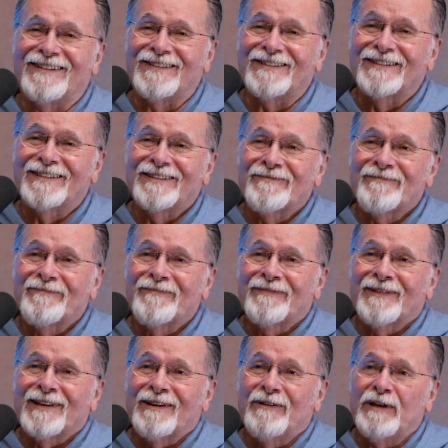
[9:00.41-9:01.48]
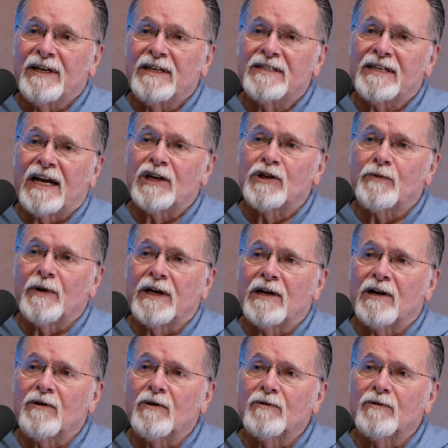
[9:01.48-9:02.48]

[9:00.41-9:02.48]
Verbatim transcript: know we exaggerate our